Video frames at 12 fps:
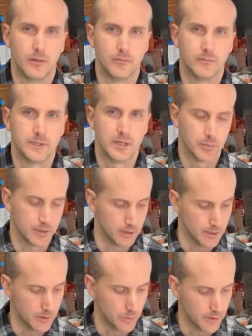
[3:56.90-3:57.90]

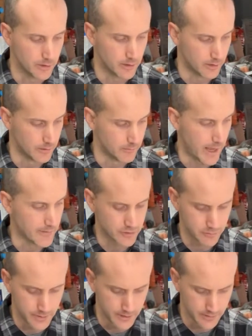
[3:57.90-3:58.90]
typically after
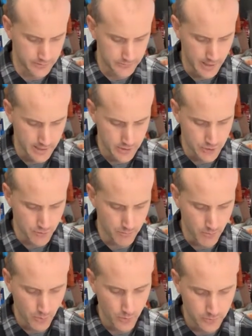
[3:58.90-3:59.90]
being set in your
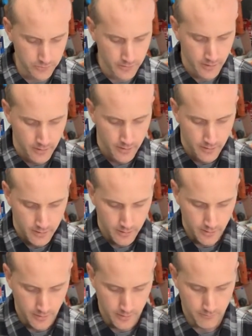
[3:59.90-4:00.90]
mold
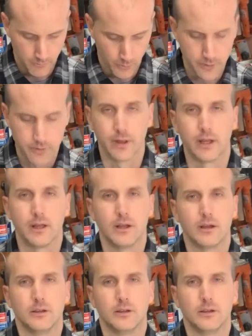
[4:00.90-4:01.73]
with a